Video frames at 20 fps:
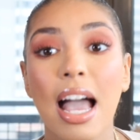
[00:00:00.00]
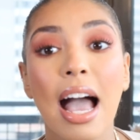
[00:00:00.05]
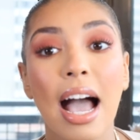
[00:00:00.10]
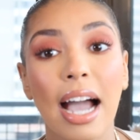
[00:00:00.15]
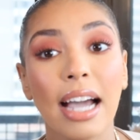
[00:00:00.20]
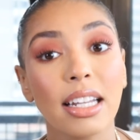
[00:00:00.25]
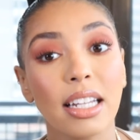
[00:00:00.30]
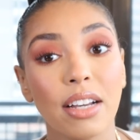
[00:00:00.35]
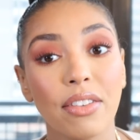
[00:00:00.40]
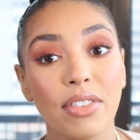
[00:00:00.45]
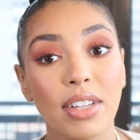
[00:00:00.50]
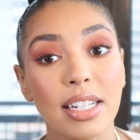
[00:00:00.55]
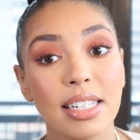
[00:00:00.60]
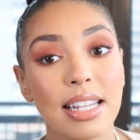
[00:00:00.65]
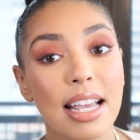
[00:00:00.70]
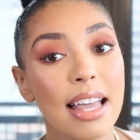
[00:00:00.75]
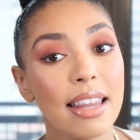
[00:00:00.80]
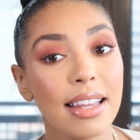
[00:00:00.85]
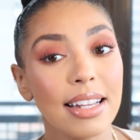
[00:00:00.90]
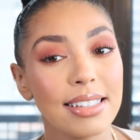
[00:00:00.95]
I love this.
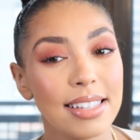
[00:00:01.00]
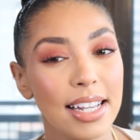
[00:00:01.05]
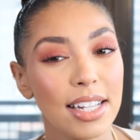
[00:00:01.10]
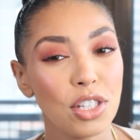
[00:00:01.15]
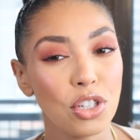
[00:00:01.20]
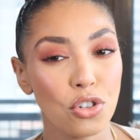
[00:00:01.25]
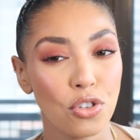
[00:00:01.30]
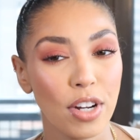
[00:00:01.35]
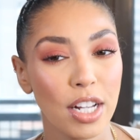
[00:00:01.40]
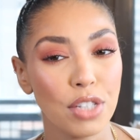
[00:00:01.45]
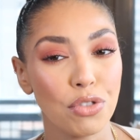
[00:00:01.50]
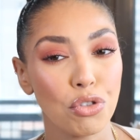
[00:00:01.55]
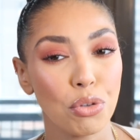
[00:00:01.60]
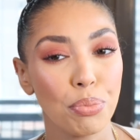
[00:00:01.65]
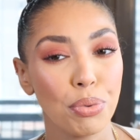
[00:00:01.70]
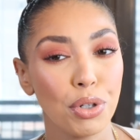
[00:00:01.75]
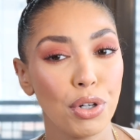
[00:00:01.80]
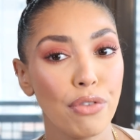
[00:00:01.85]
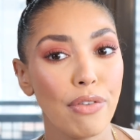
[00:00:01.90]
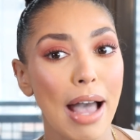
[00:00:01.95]
They say it's transfer
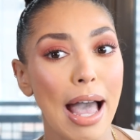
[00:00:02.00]
proof.